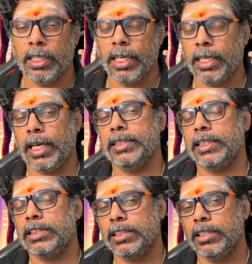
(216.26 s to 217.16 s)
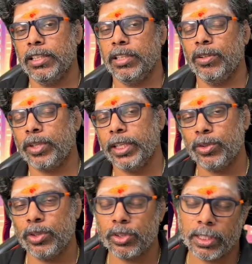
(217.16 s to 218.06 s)
and I just look into
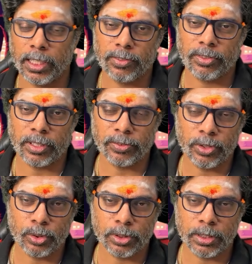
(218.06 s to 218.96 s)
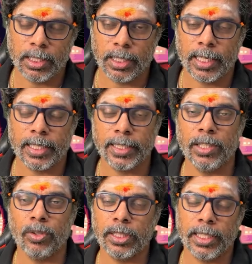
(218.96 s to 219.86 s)
those kind of reviews, and I
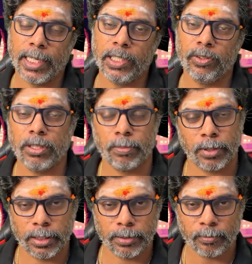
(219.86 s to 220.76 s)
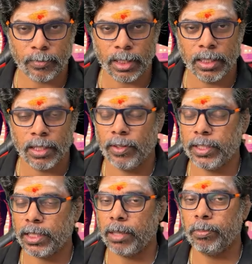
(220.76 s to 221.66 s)
ignore the negative of the product. When
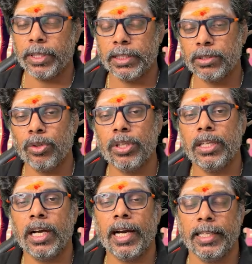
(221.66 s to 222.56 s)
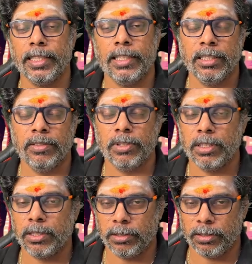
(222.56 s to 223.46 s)
the company is going high with
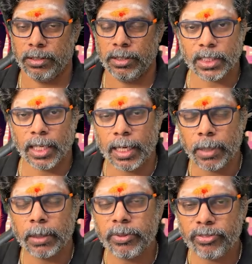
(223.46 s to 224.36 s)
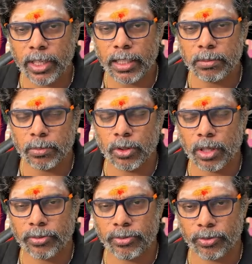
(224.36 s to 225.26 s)
a, I might be feeling more
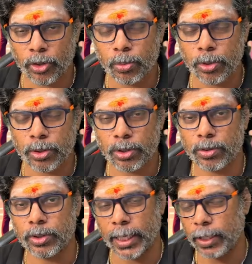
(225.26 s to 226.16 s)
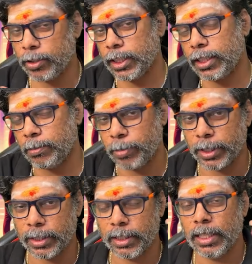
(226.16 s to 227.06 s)
of FOMO to get into that
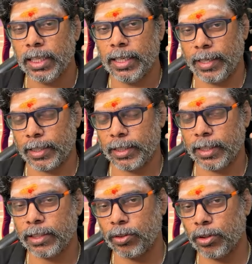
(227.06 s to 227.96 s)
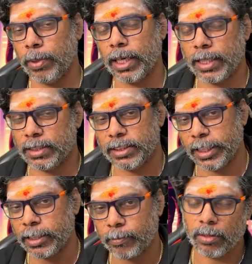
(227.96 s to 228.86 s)
company rather than go back and
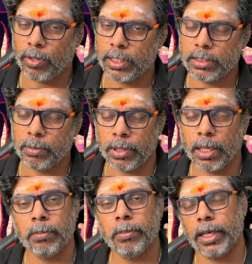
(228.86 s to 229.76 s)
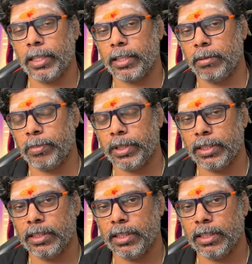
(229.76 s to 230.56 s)
check what is the problem behind the company.